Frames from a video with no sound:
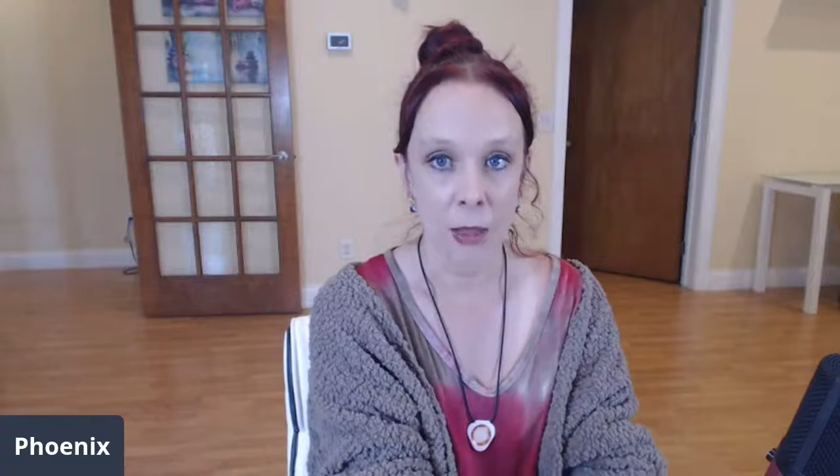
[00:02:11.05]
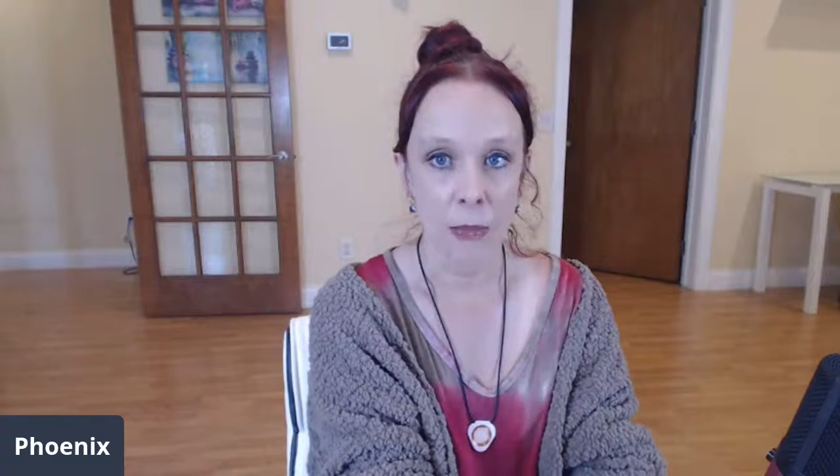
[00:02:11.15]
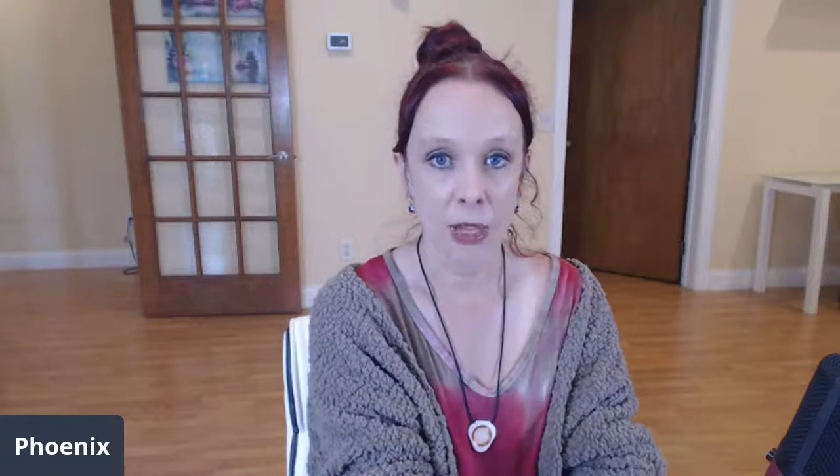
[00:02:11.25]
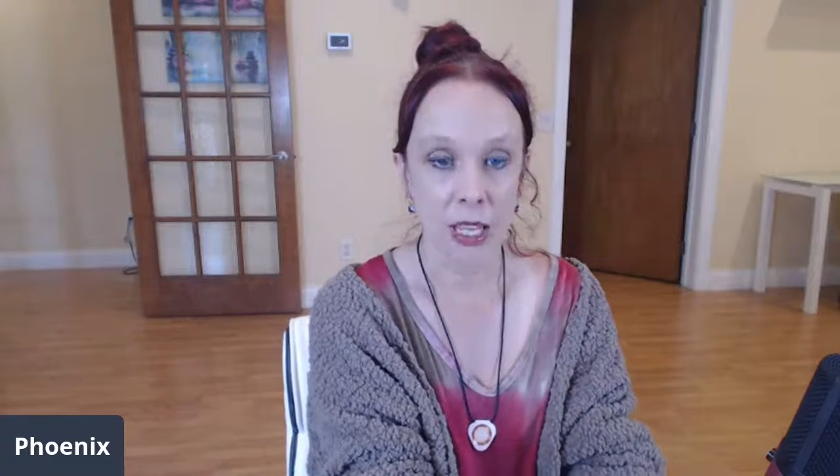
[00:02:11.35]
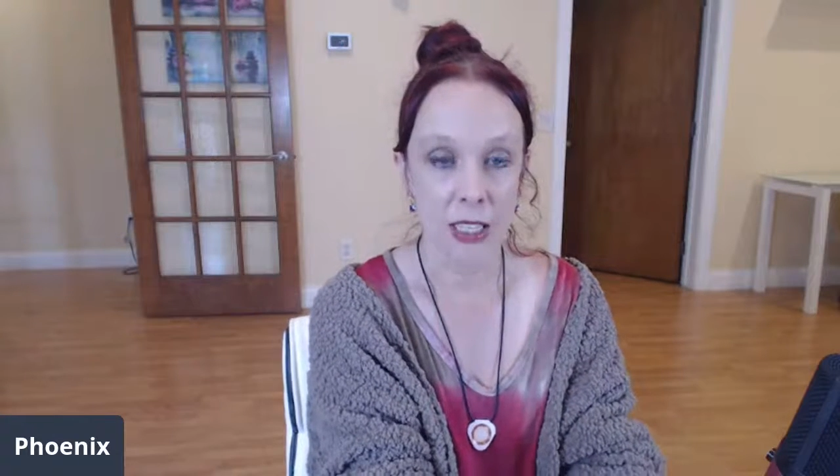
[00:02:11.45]

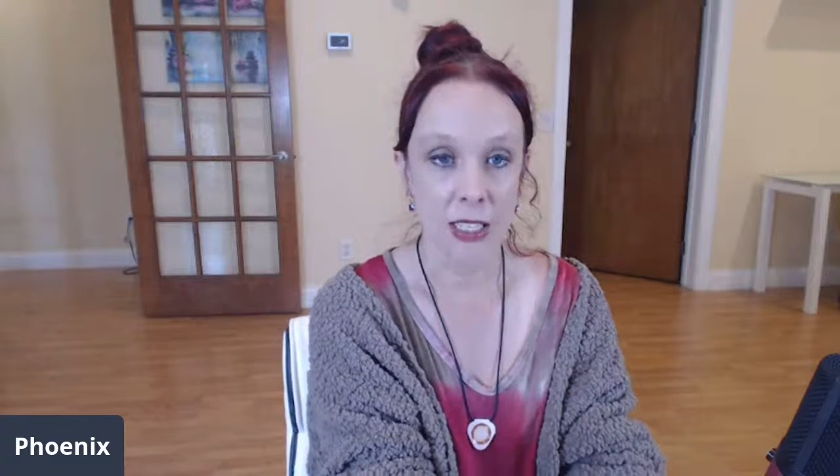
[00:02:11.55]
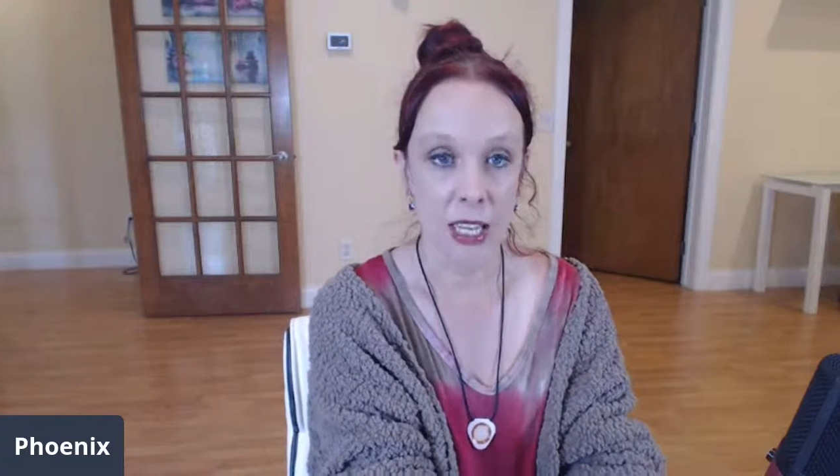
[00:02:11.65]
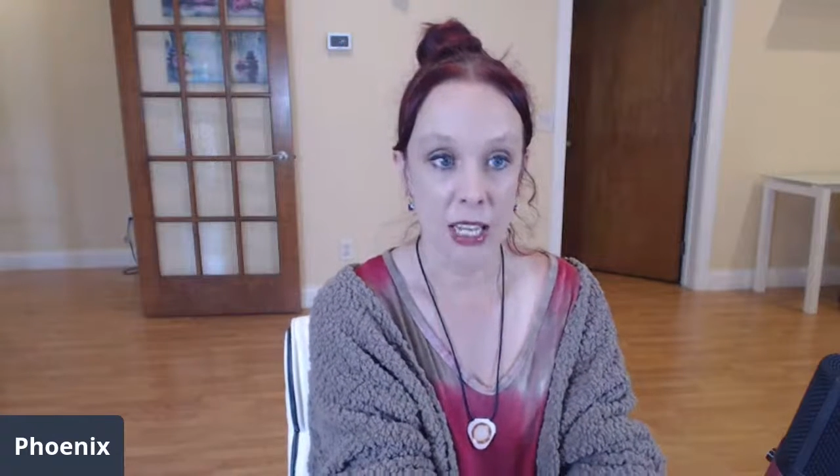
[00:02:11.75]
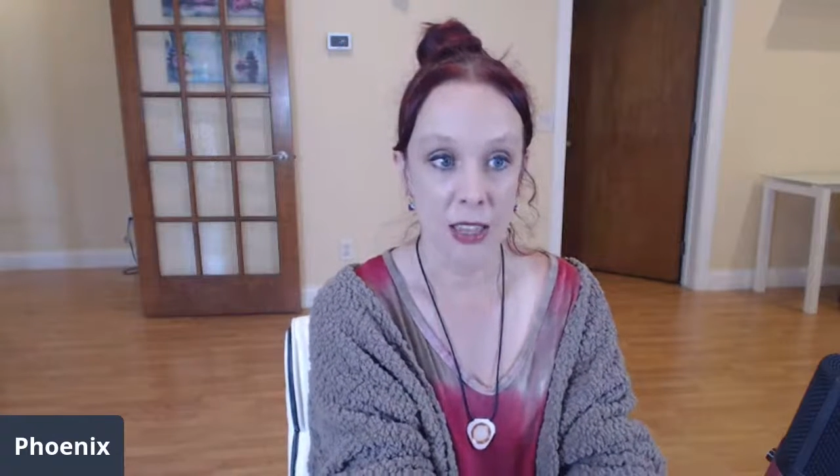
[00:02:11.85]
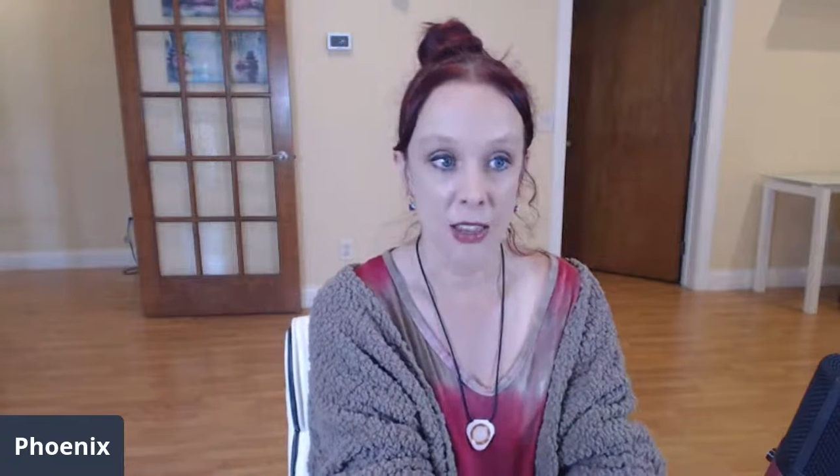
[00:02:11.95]
because
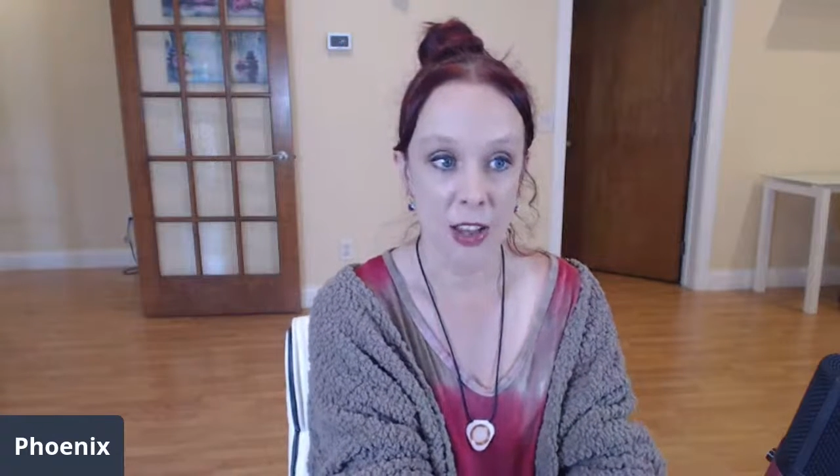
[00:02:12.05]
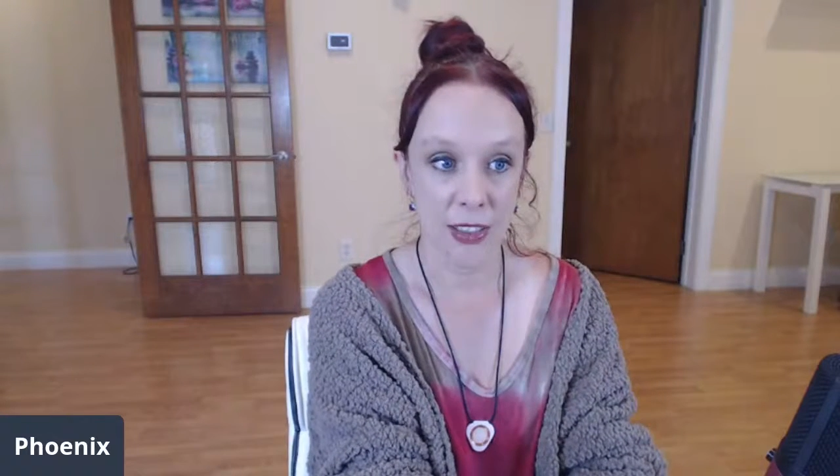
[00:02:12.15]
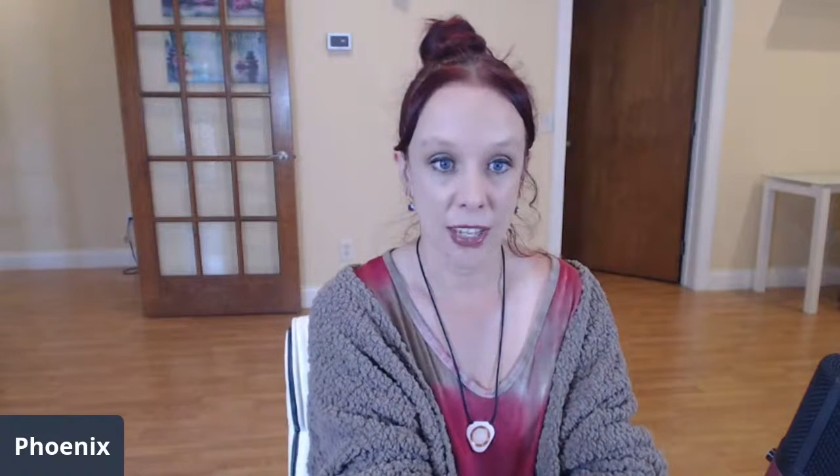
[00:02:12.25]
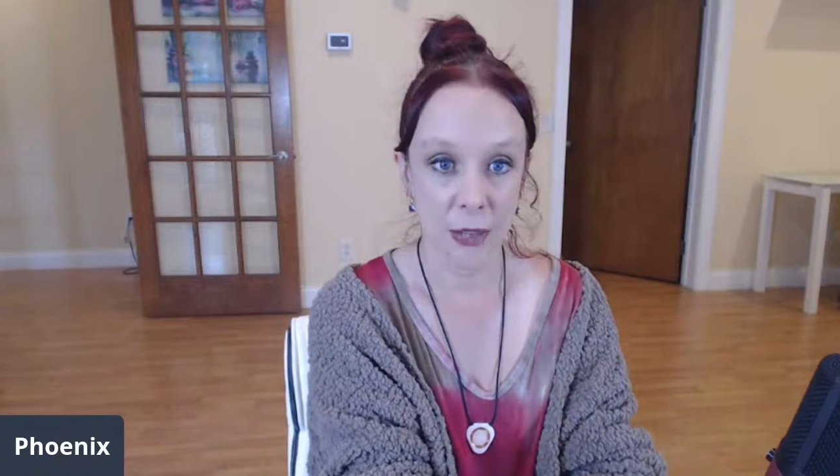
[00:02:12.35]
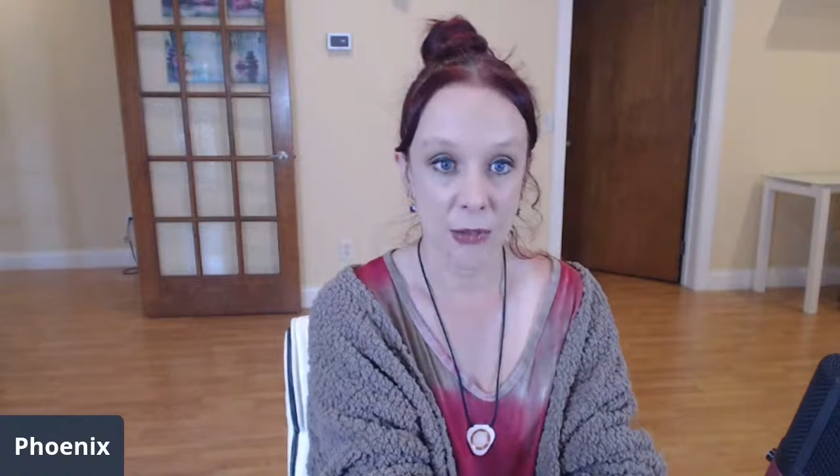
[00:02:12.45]
he thought
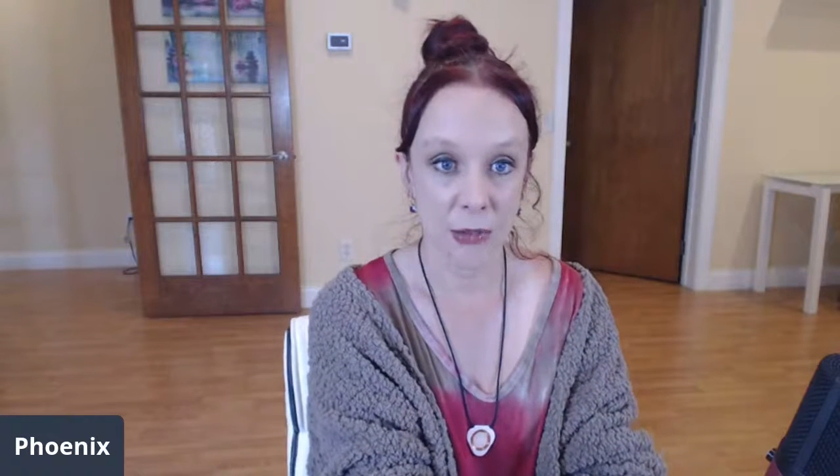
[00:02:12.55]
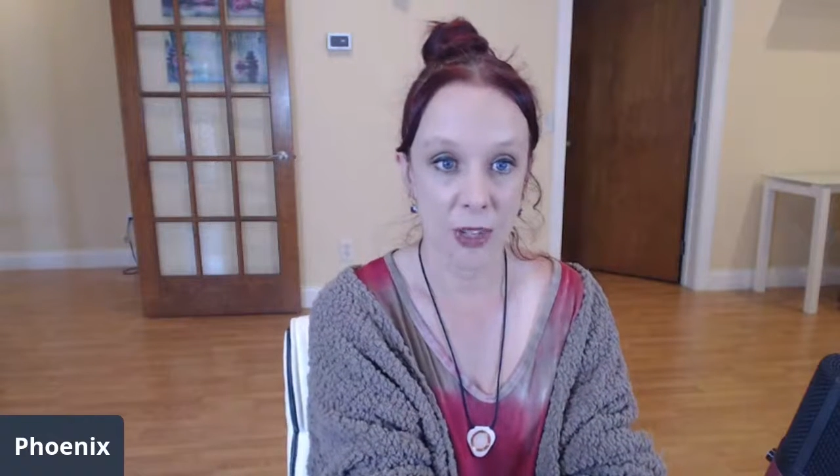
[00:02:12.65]
that he was